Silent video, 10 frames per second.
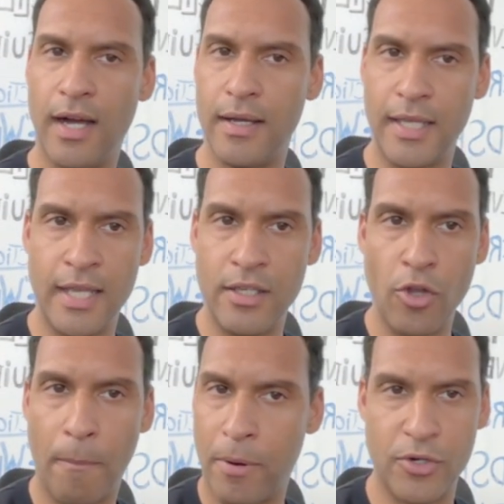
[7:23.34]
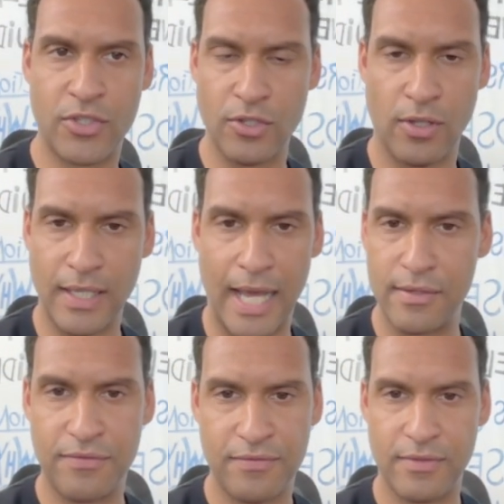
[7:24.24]
in your personal
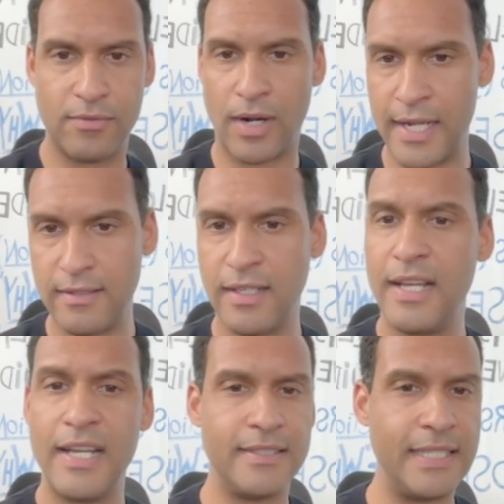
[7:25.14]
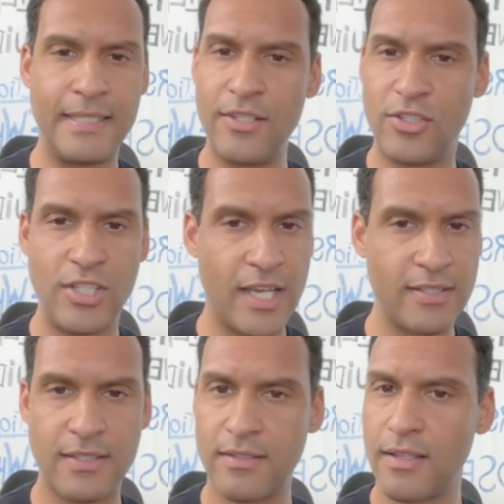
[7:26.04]
life, right? This is
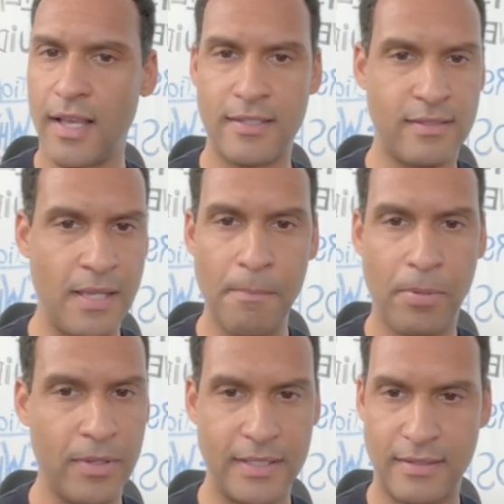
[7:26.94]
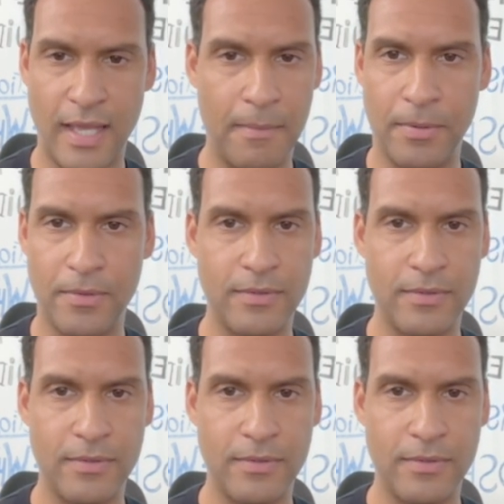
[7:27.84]
just a simple example.